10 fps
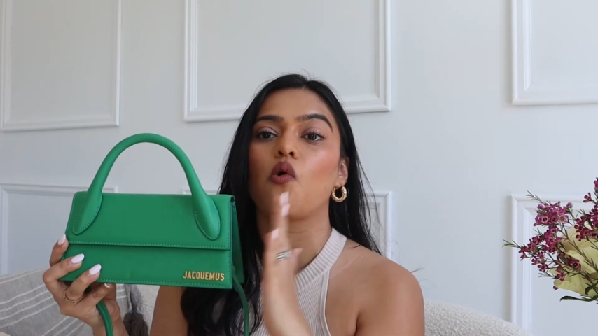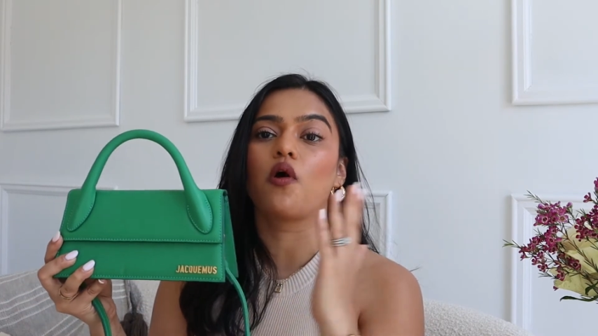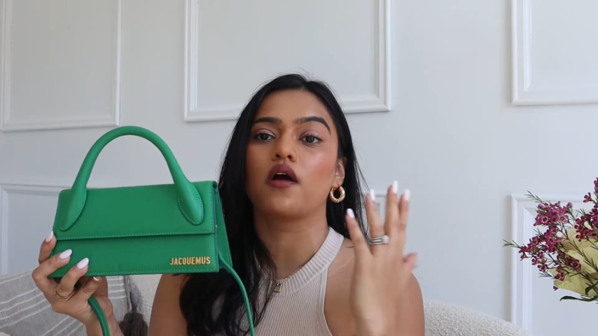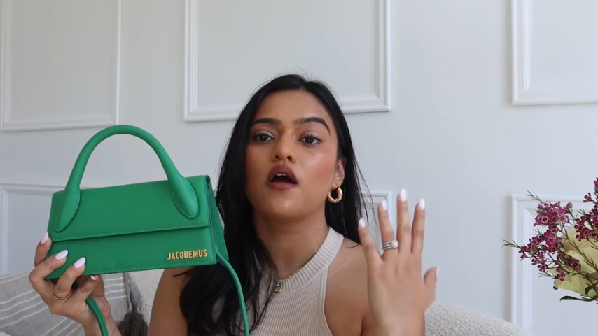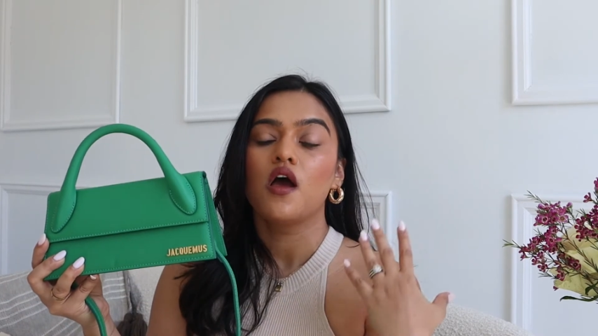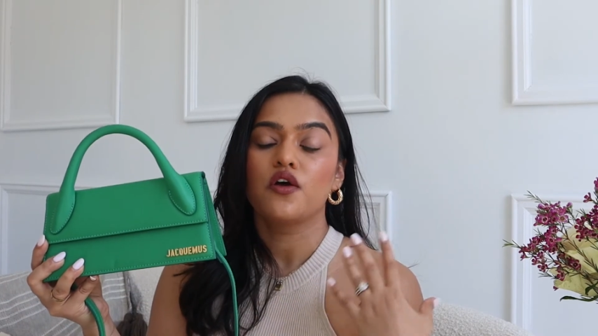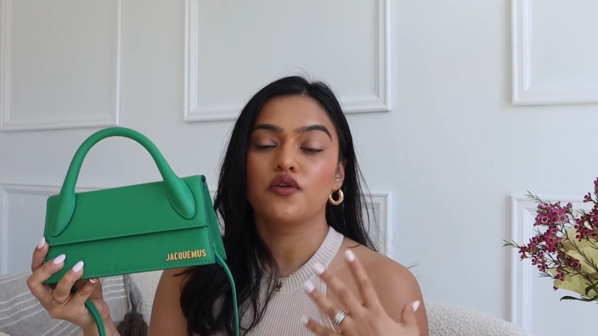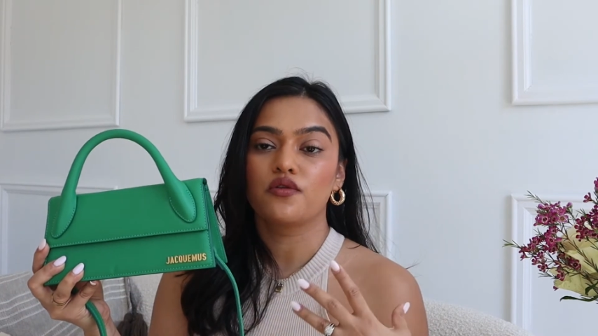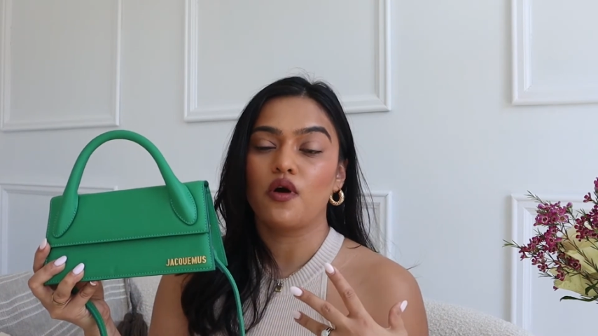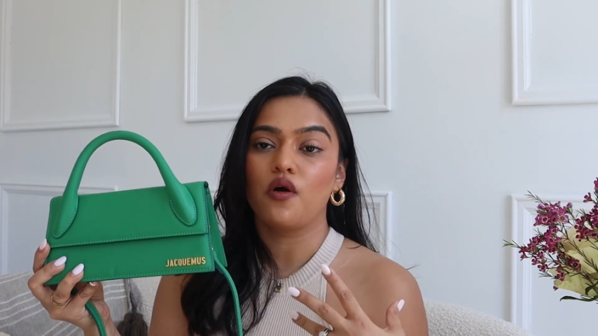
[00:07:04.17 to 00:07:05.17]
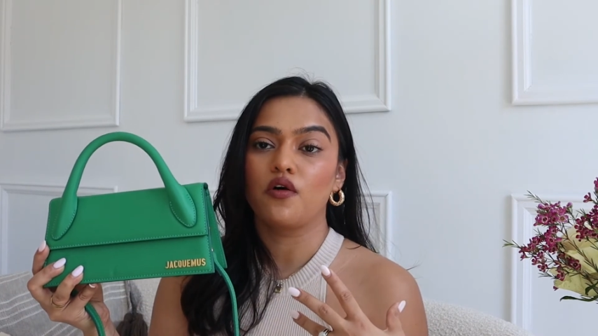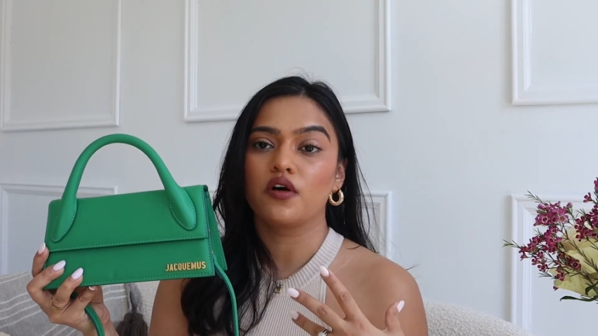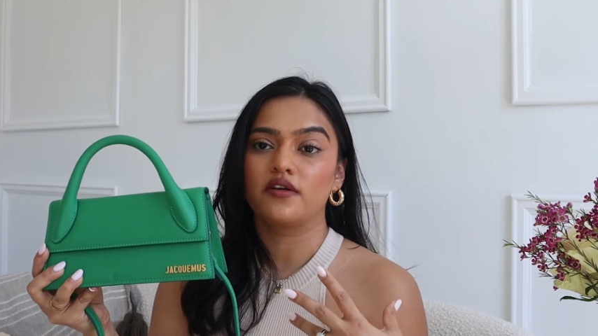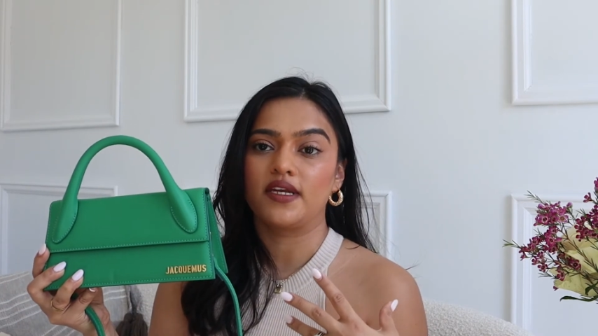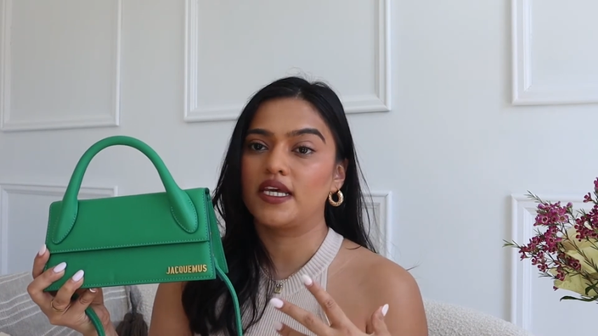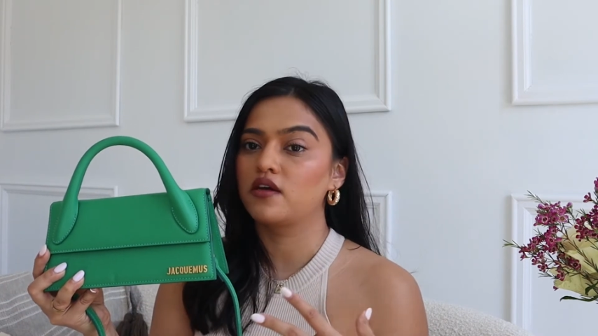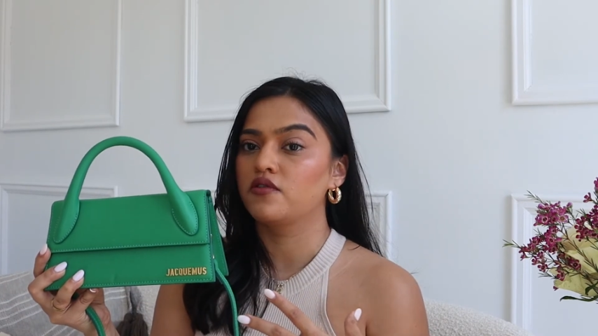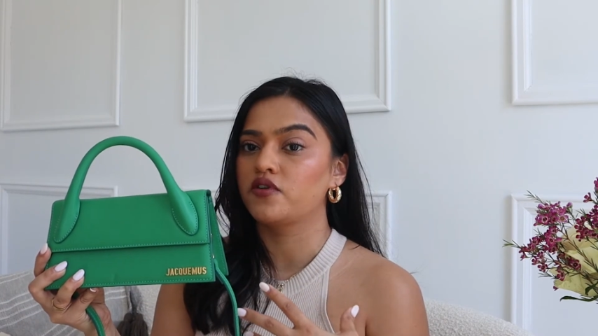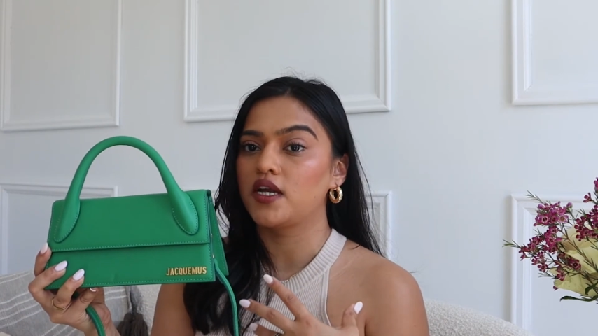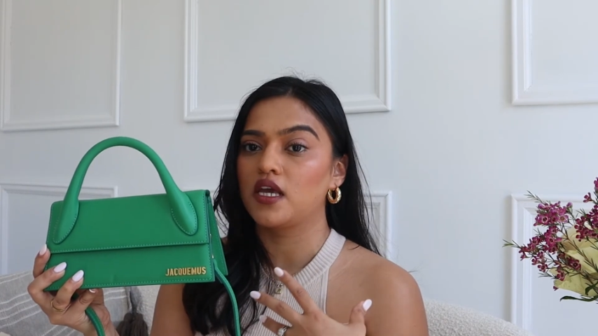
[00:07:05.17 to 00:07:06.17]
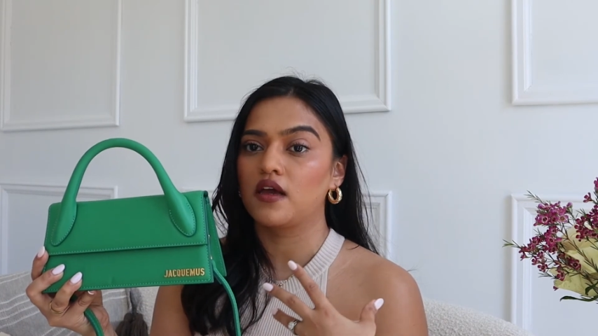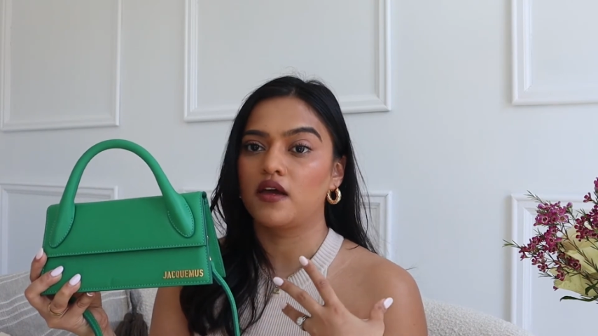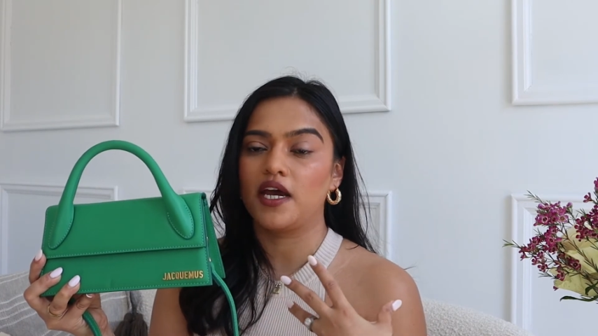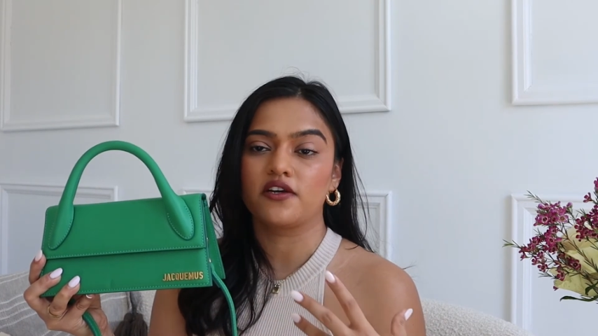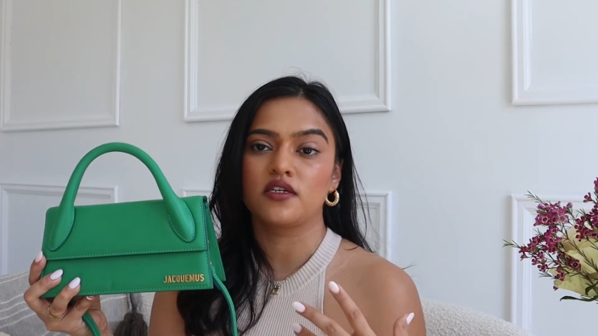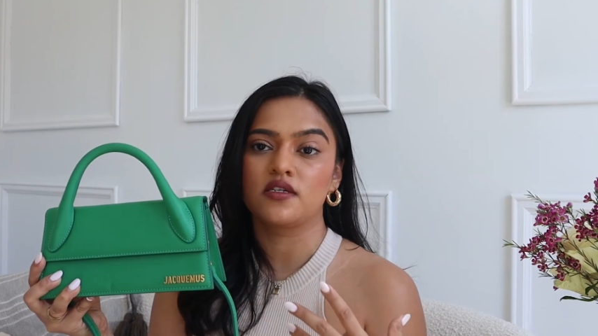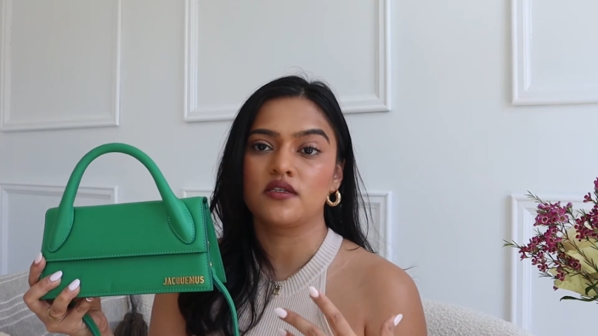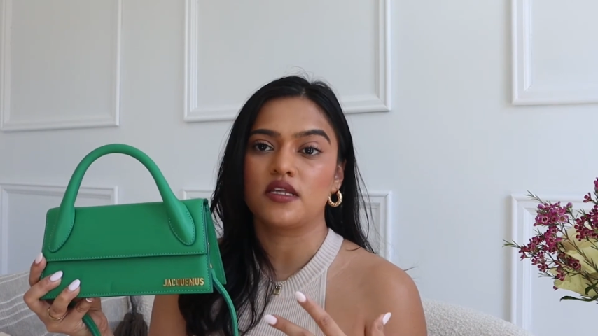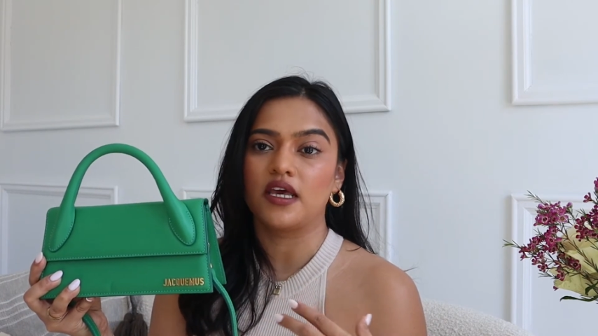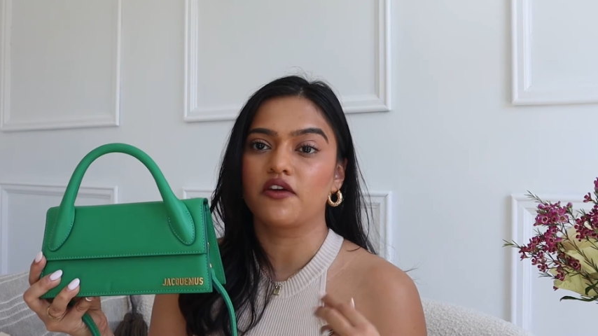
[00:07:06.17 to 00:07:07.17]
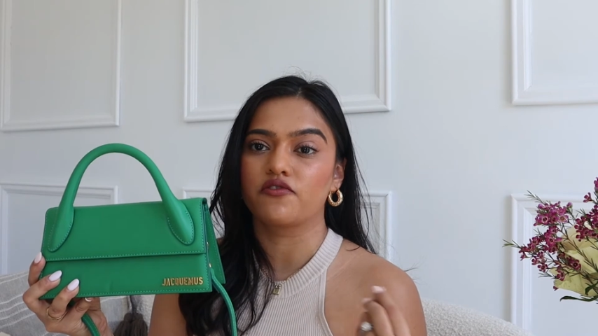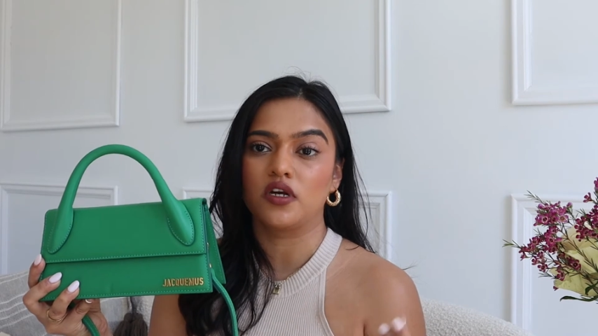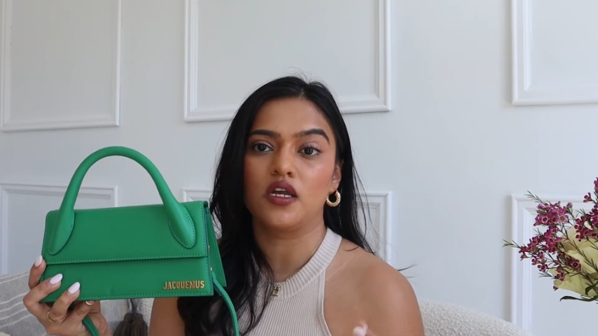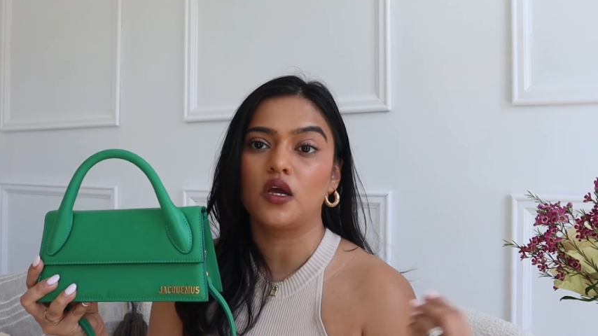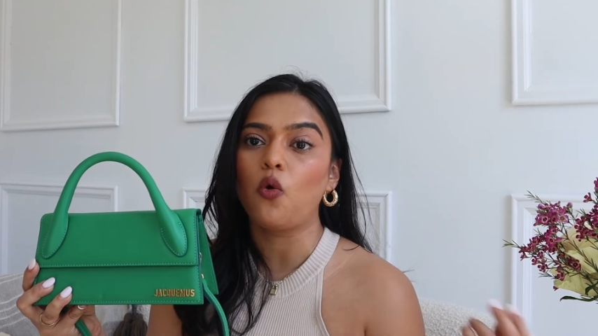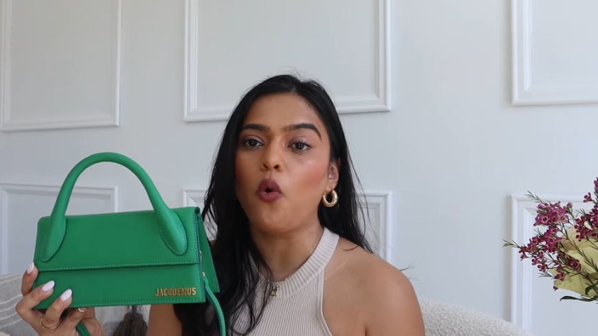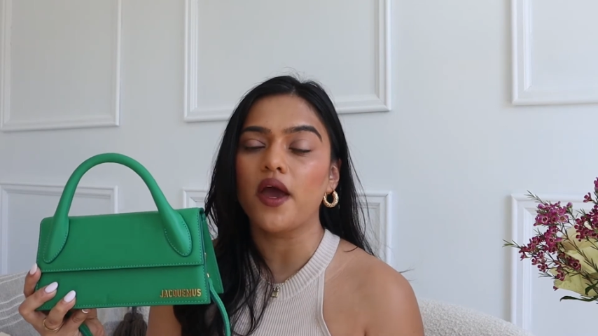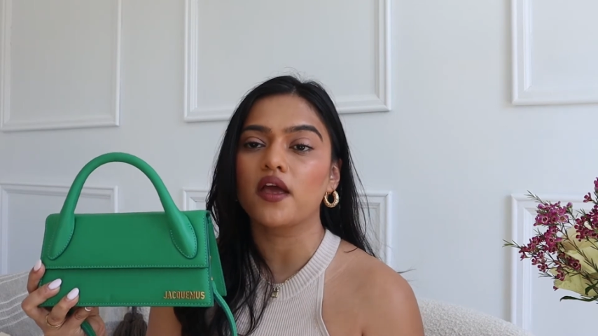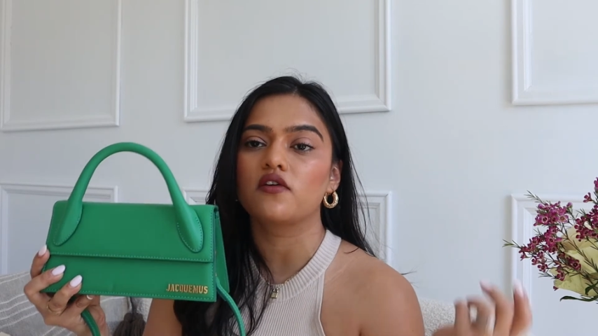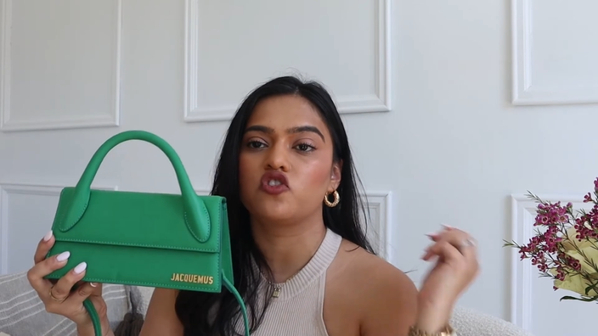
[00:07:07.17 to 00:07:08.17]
or like running errands like really quick,